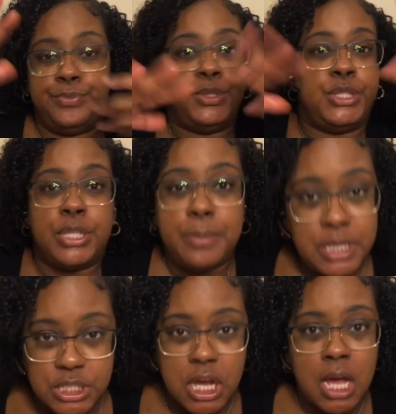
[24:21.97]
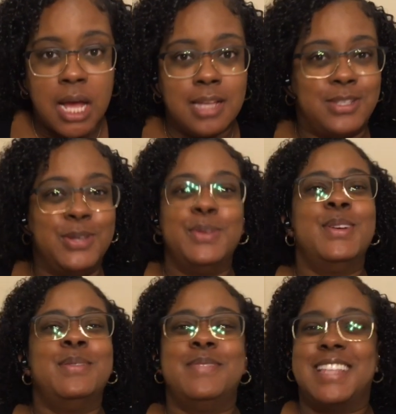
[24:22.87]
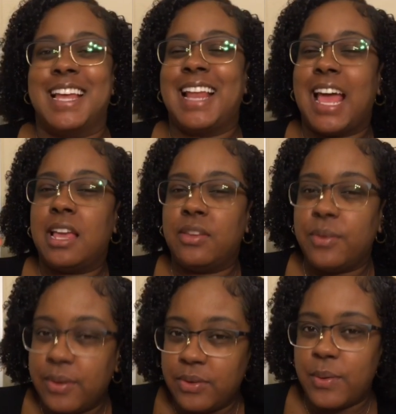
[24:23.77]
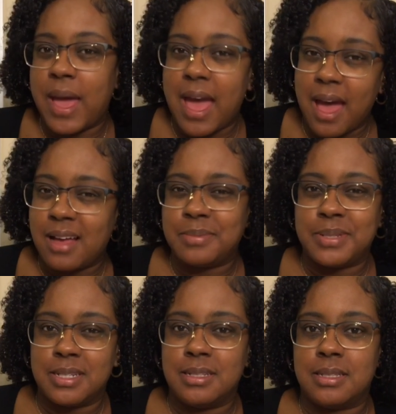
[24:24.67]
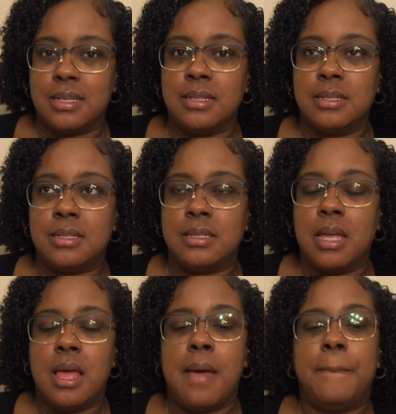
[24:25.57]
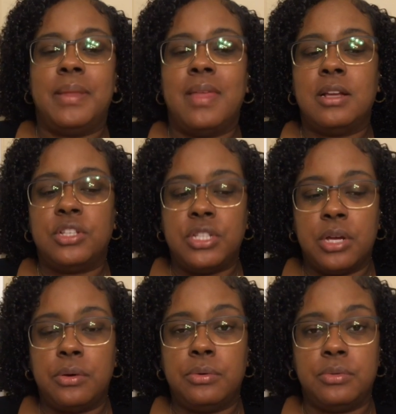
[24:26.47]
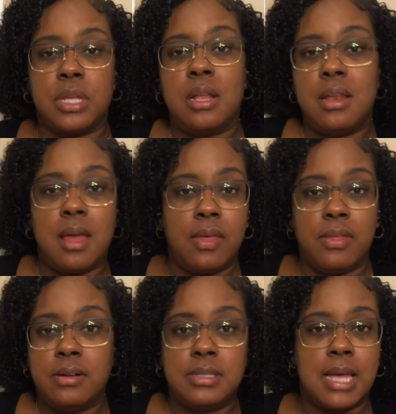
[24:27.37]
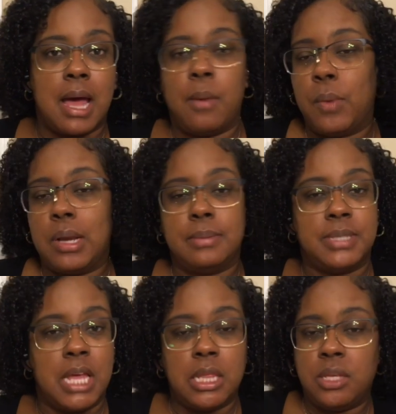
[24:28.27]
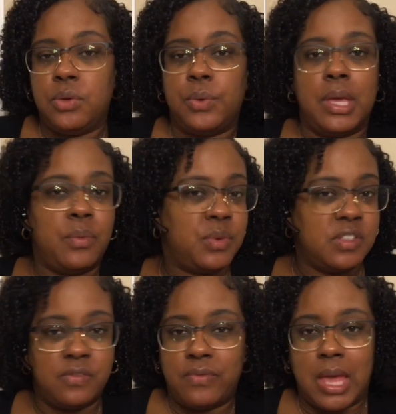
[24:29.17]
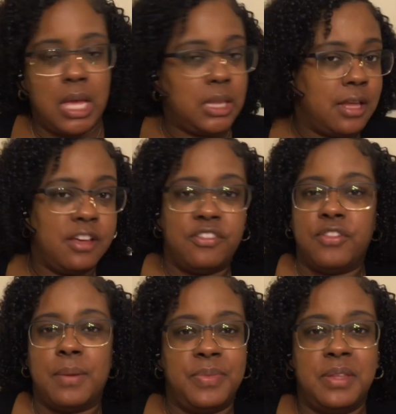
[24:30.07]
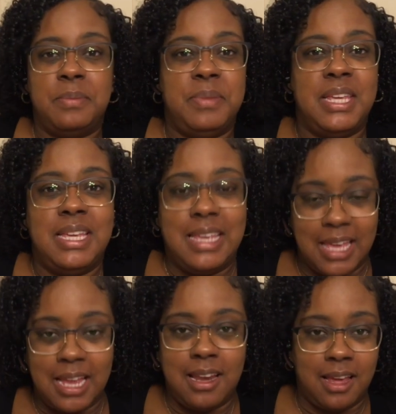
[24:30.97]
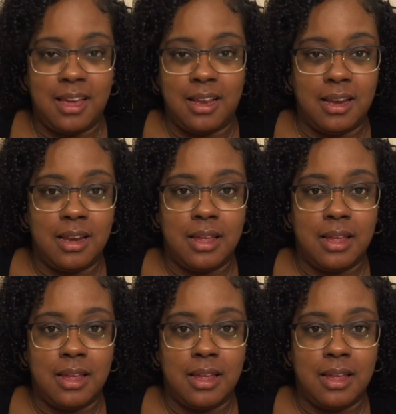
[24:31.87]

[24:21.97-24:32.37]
Jimmy John's, you know what I'm saying? Like, you had options, sis. But that shows another time when I'm telling you it was fake love from the beginning.